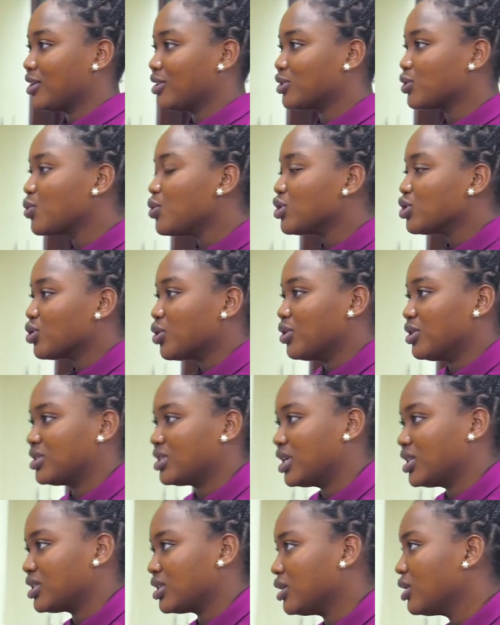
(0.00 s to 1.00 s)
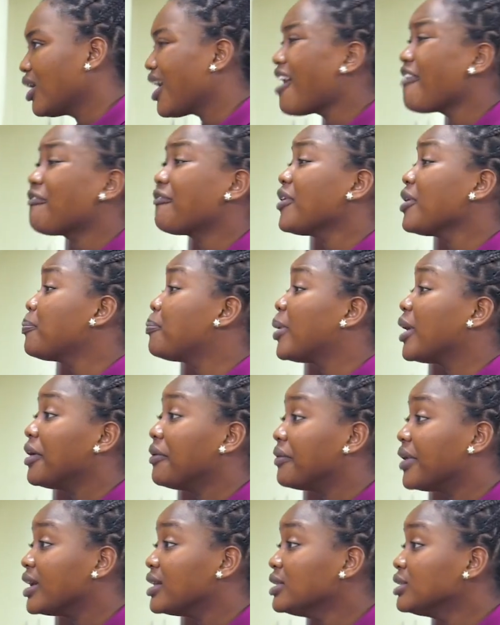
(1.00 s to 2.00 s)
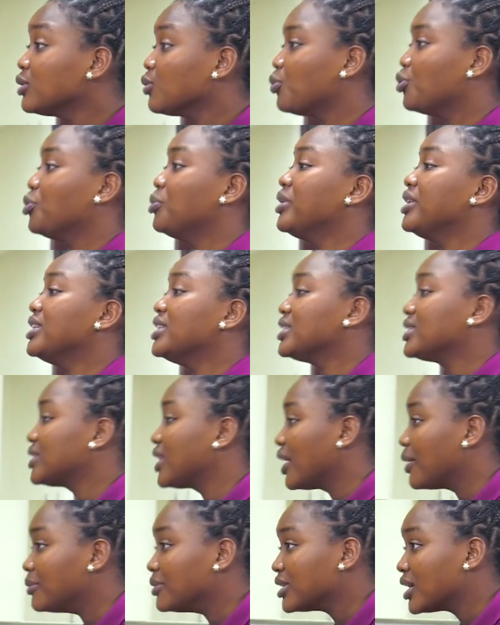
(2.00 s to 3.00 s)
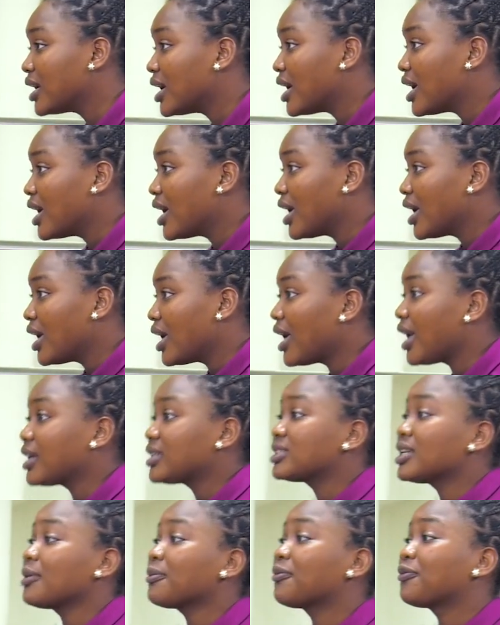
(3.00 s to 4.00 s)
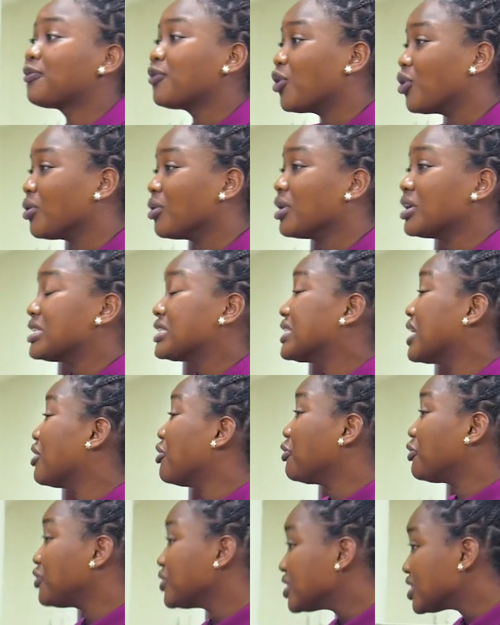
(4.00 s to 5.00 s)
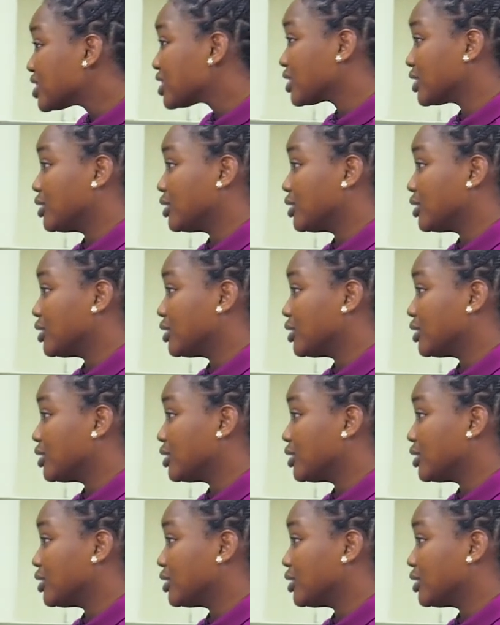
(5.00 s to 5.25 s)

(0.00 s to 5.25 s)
School is okay. not in session. Every parent will be disturbed. Oh. Except for selfish,